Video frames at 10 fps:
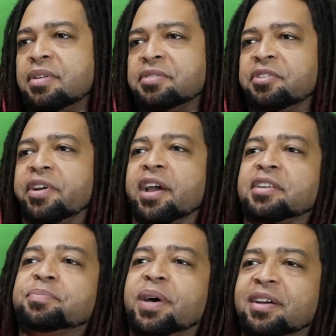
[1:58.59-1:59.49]
It's your
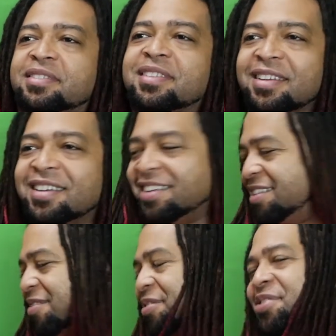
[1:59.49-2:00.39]
Xbox.
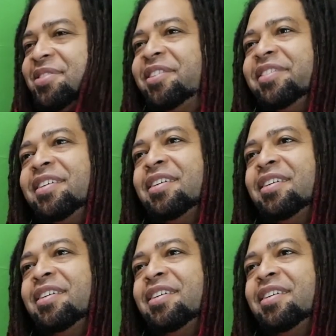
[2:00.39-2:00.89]
Restart.